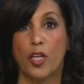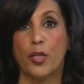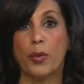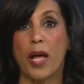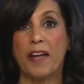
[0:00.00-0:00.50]

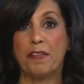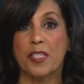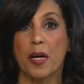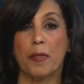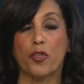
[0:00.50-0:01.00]
New life
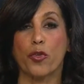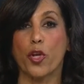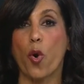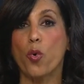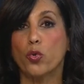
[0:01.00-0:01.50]
is coming to
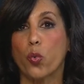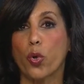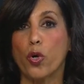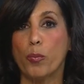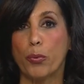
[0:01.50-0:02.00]
the old
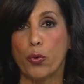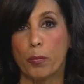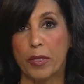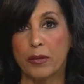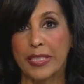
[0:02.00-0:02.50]
Whirlpool
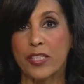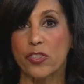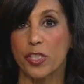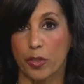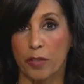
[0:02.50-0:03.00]

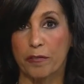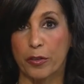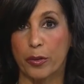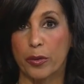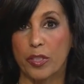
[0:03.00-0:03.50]
buildings near La
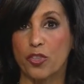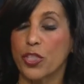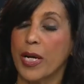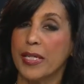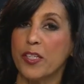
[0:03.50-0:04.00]
Vergne. A
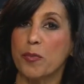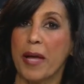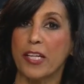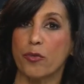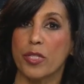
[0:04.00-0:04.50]
Chinese
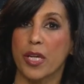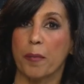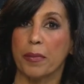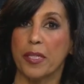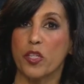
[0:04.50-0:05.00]
mattress
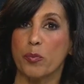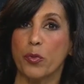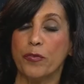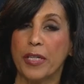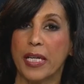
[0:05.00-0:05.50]
company is
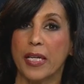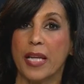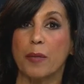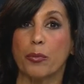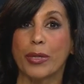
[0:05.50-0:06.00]
moving in
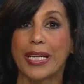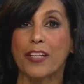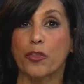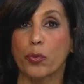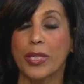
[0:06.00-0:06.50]
and
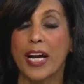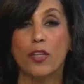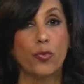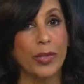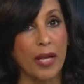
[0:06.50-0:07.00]
bringing
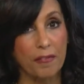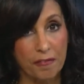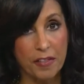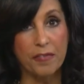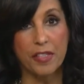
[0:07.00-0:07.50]

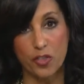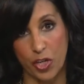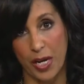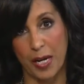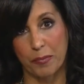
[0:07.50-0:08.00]
350
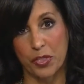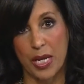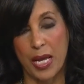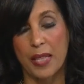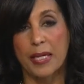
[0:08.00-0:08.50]
jobs.
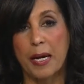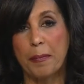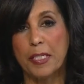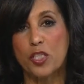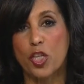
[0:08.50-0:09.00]
The
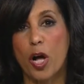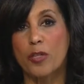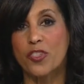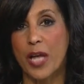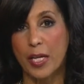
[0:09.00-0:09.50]
company is
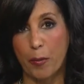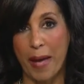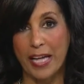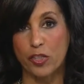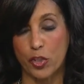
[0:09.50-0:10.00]
called
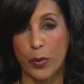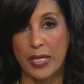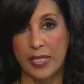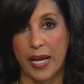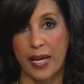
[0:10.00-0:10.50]
Sinomax
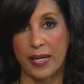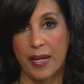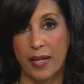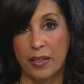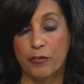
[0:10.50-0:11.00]
USA.
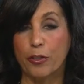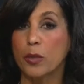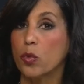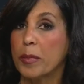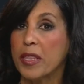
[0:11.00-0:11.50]
La
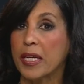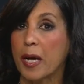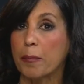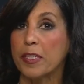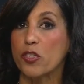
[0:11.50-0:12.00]
Vergne will be the
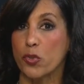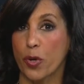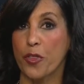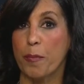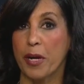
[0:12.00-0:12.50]
company's
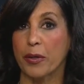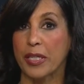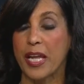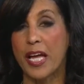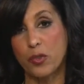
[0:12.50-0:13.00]
North
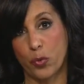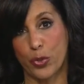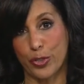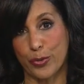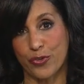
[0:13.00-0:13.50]
American
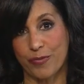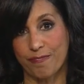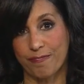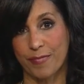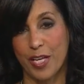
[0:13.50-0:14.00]
headquarters.
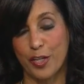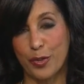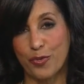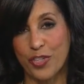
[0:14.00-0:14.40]
News